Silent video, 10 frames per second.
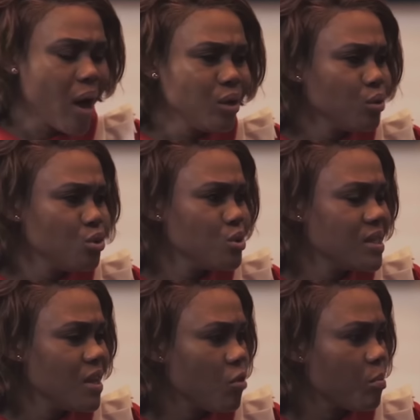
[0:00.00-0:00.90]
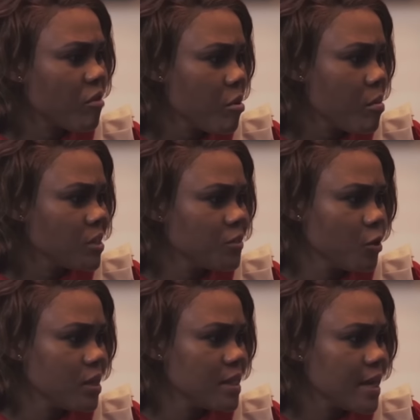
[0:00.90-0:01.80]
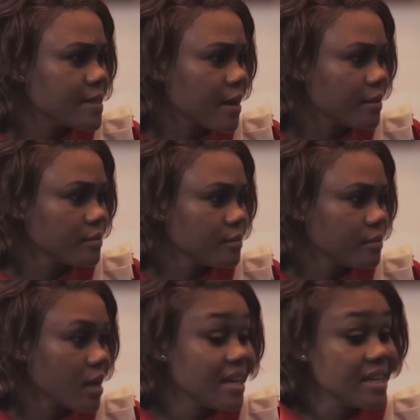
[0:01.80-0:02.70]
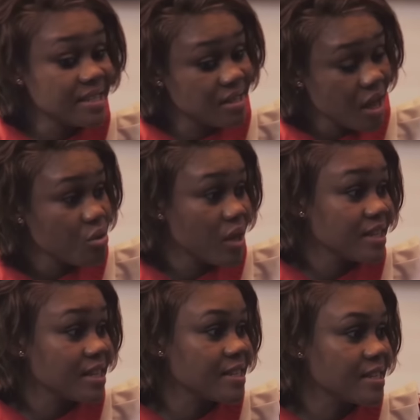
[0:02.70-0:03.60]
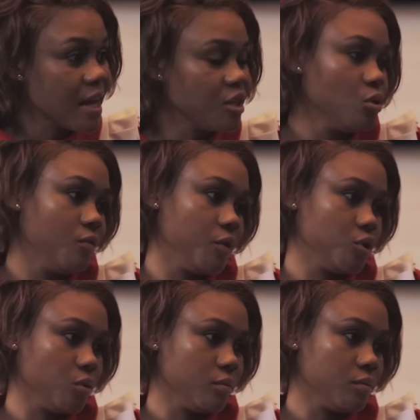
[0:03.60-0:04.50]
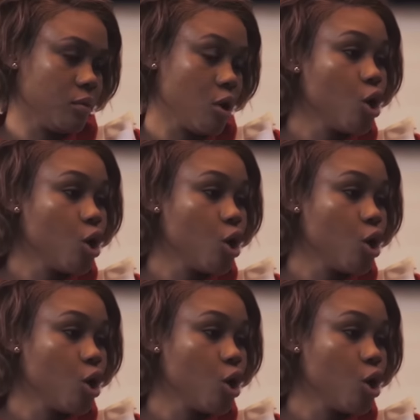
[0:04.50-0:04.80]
Why don't you save your performance for a theater? At least there you get a standing ovation.